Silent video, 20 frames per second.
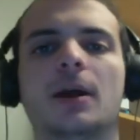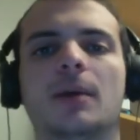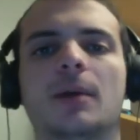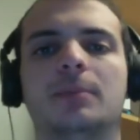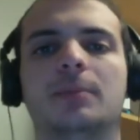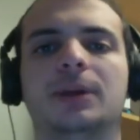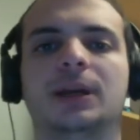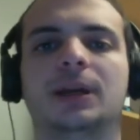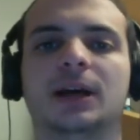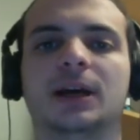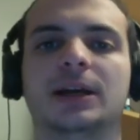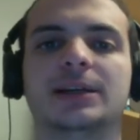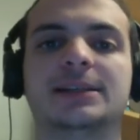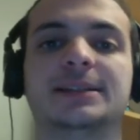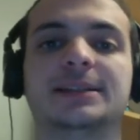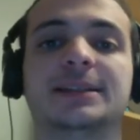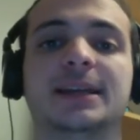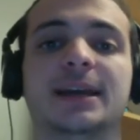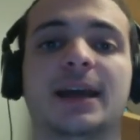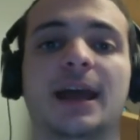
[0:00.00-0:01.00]

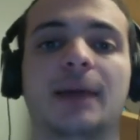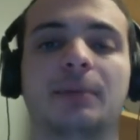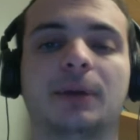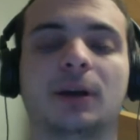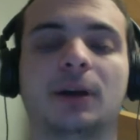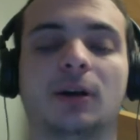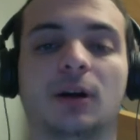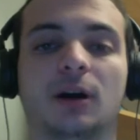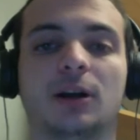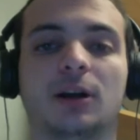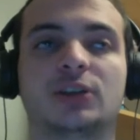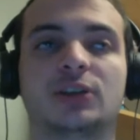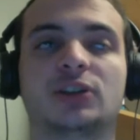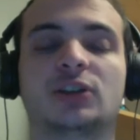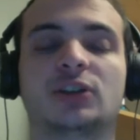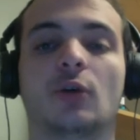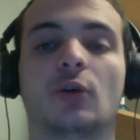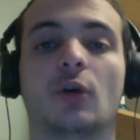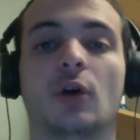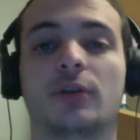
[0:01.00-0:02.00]
because Epic
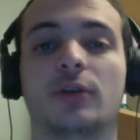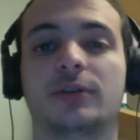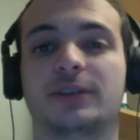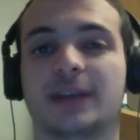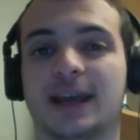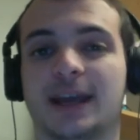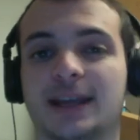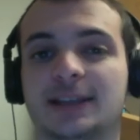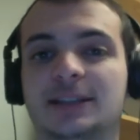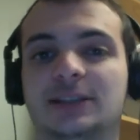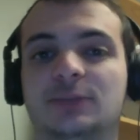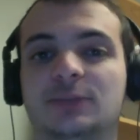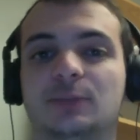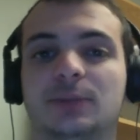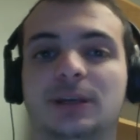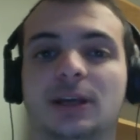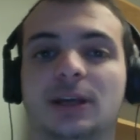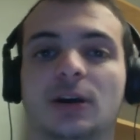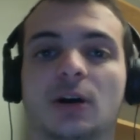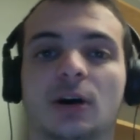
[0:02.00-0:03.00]
cards tend to
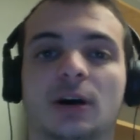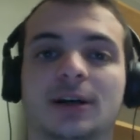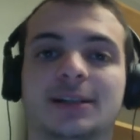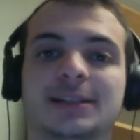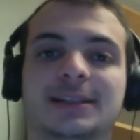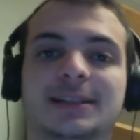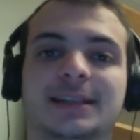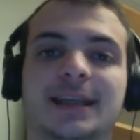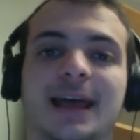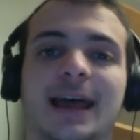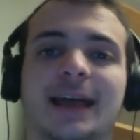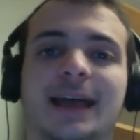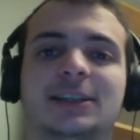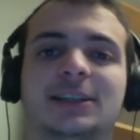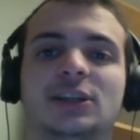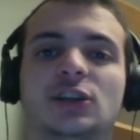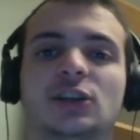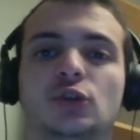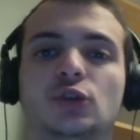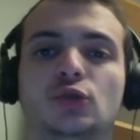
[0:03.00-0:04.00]
be cards
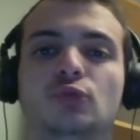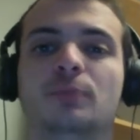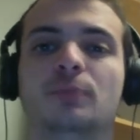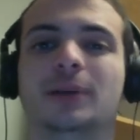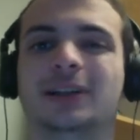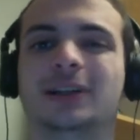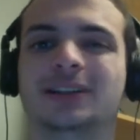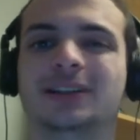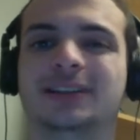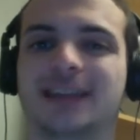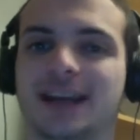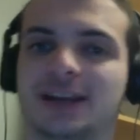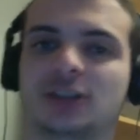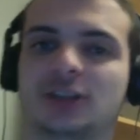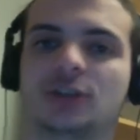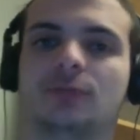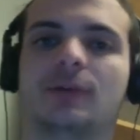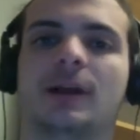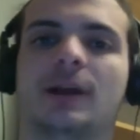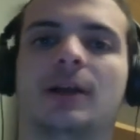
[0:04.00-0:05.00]
that you build
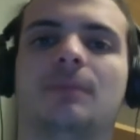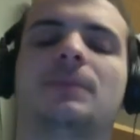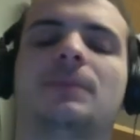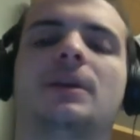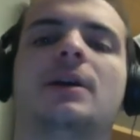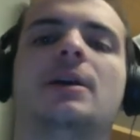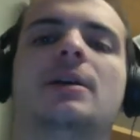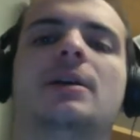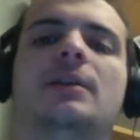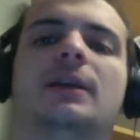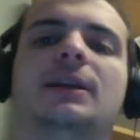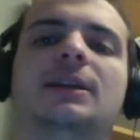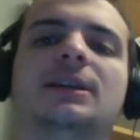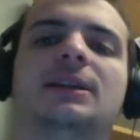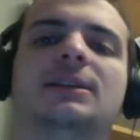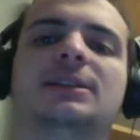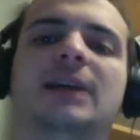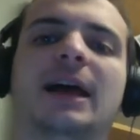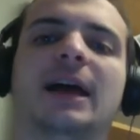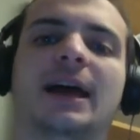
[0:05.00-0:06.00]
decks around. They
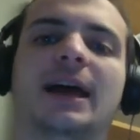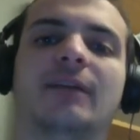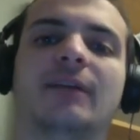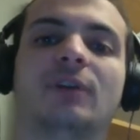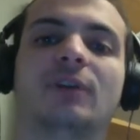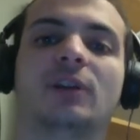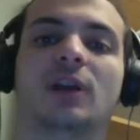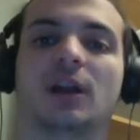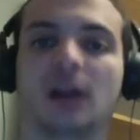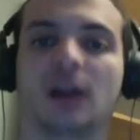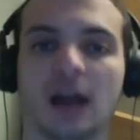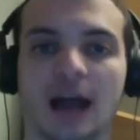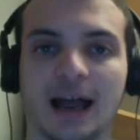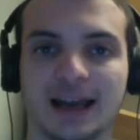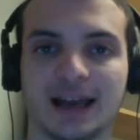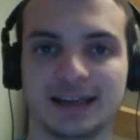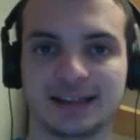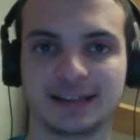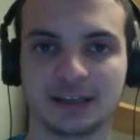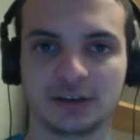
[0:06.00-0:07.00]
tend to have a lot of
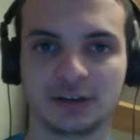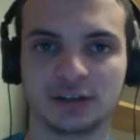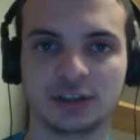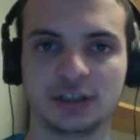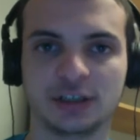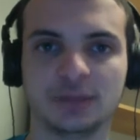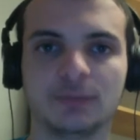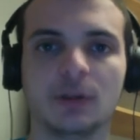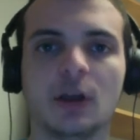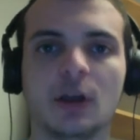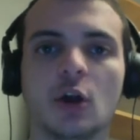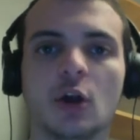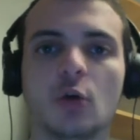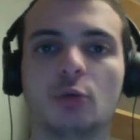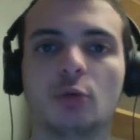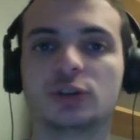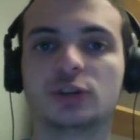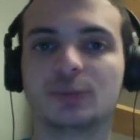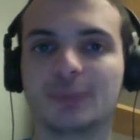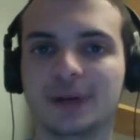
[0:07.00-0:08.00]
high synergy,
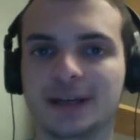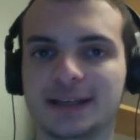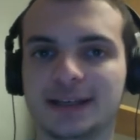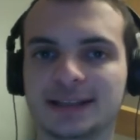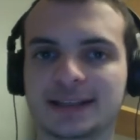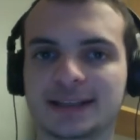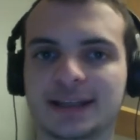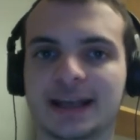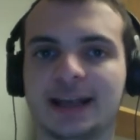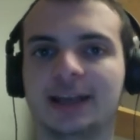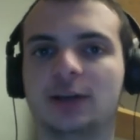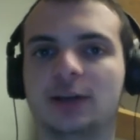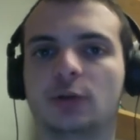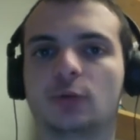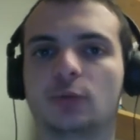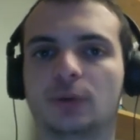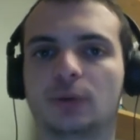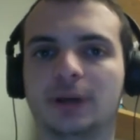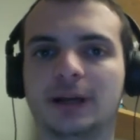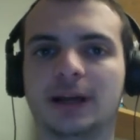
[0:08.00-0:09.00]
which means that
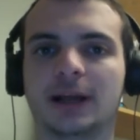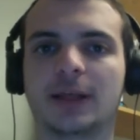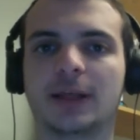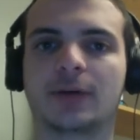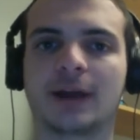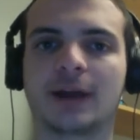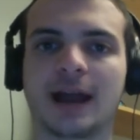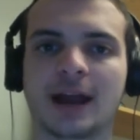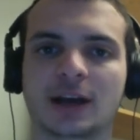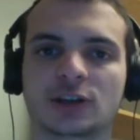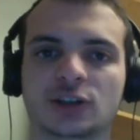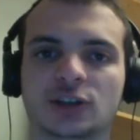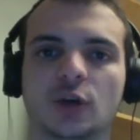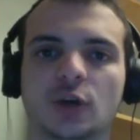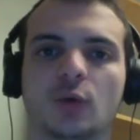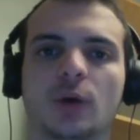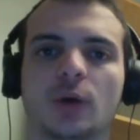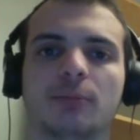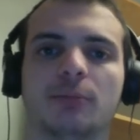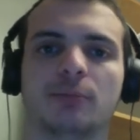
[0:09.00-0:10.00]
in Arena they're
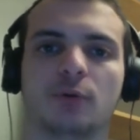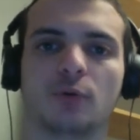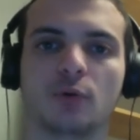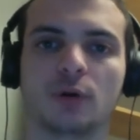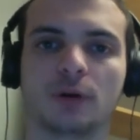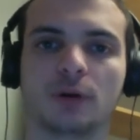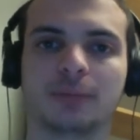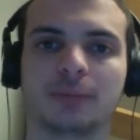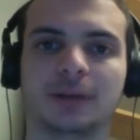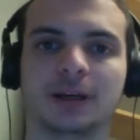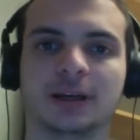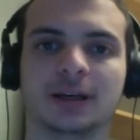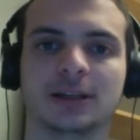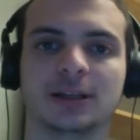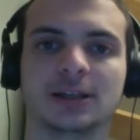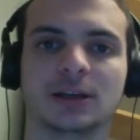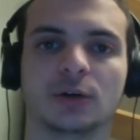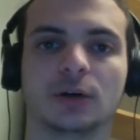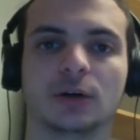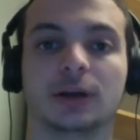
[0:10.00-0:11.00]
actually quite poor,
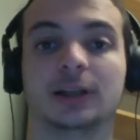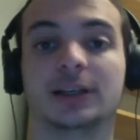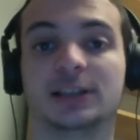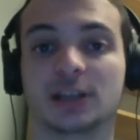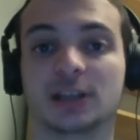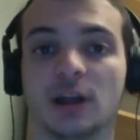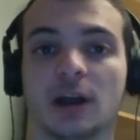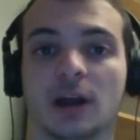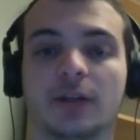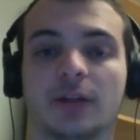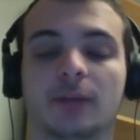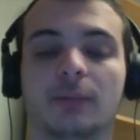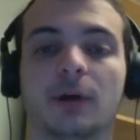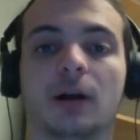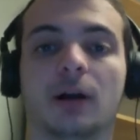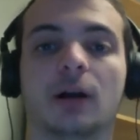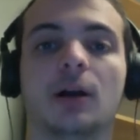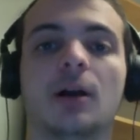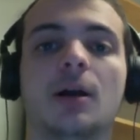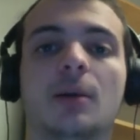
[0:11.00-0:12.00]
because, or at least a lot of
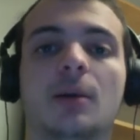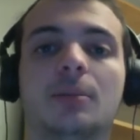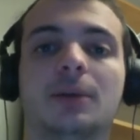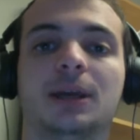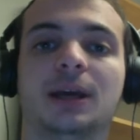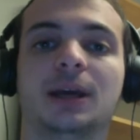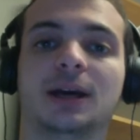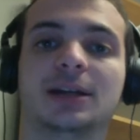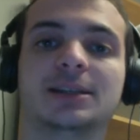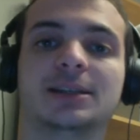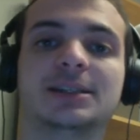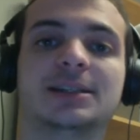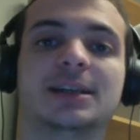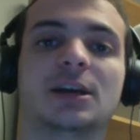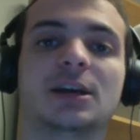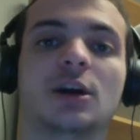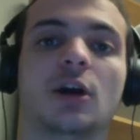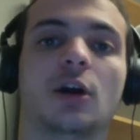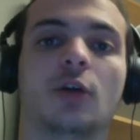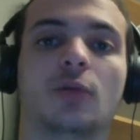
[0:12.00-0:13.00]
them are,
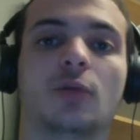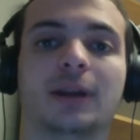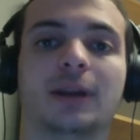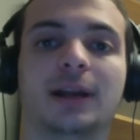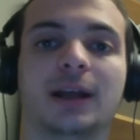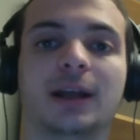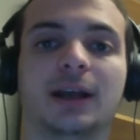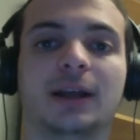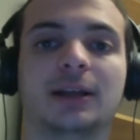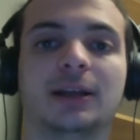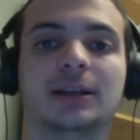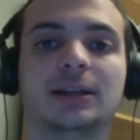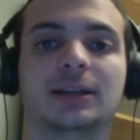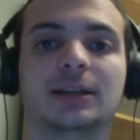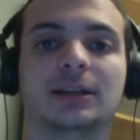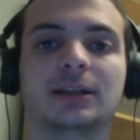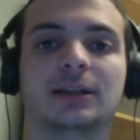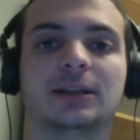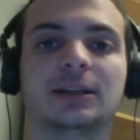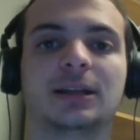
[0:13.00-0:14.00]
because Arena
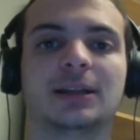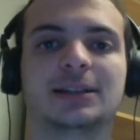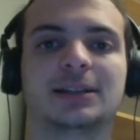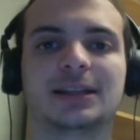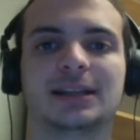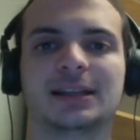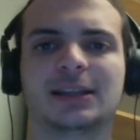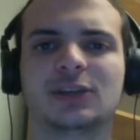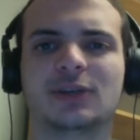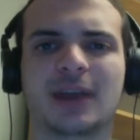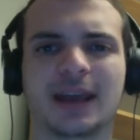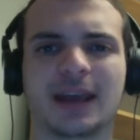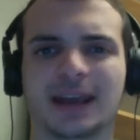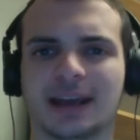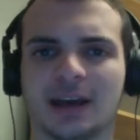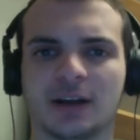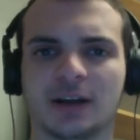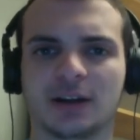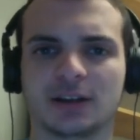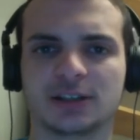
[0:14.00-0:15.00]
you
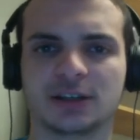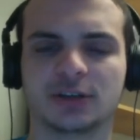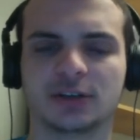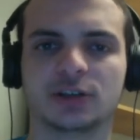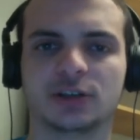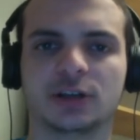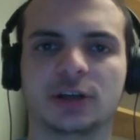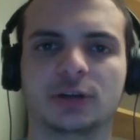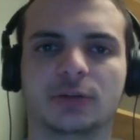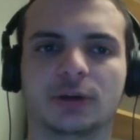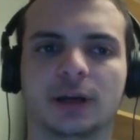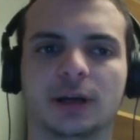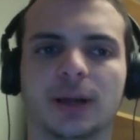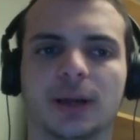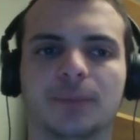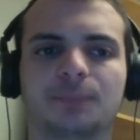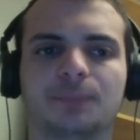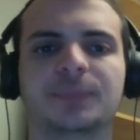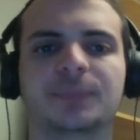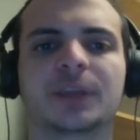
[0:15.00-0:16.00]
can't count on synergy in
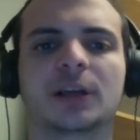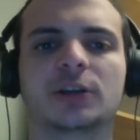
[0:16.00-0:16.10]
Arena.